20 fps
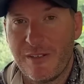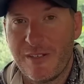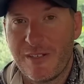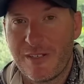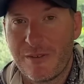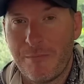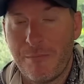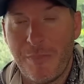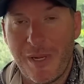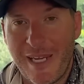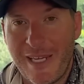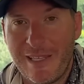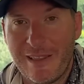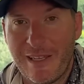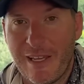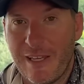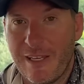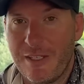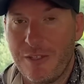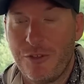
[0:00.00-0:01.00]
as a main
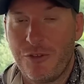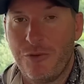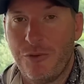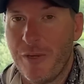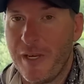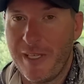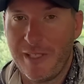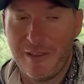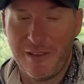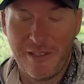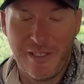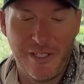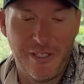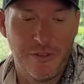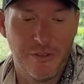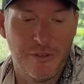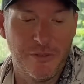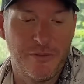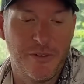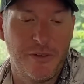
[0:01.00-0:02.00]
line to a
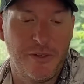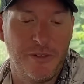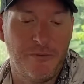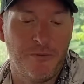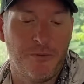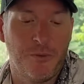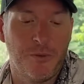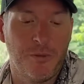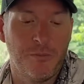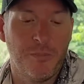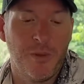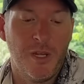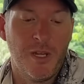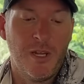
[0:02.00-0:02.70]
leader of any form.